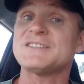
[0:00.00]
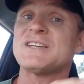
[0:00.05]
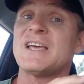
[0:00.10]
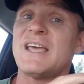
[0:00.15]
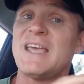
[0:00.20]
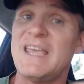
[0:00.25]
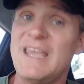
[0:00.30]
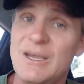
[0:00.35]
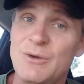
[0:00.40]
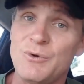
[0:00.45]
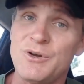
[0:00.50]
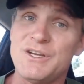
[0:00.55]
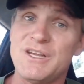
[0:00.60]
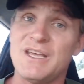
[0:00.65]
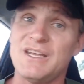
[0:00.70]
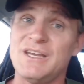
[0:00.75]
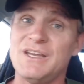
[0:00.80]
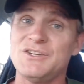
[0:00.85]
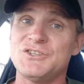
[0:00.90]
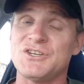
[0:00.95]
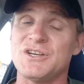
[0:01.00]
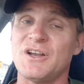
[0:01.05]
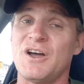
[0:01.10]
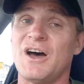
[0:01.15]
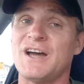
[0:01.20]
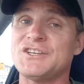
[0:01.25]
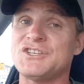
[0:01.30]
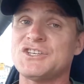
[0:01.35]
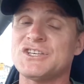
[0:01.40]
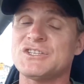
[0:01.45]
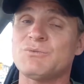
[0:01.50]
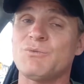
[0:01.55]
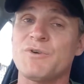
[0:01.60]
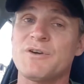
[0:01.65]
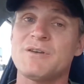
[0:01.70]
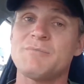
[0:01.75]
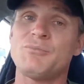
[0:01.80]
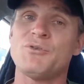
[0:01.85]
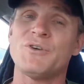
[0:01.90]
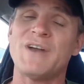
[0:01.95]
he would get injured. I just wanted to
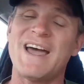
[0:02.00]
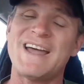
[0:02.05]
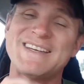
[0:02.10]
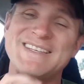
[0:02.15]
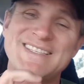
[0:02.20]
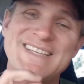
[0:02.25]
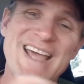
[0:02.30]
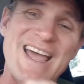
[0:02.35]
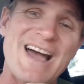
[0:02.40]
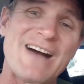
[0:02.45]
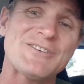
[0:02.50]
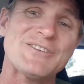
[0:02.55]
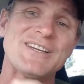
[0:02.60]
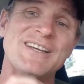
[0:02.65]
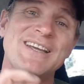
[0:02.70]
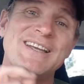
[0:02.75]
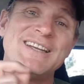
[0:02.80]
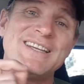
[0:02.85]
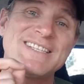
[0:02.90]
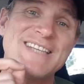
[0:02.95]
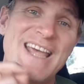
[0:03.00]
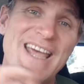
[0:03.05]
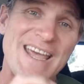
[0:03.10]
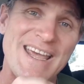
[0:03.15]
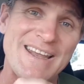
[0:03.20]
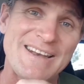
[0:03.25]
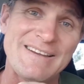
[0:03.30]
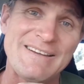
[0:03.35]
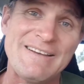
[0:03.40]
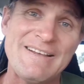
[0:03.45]
put a doubt in his head.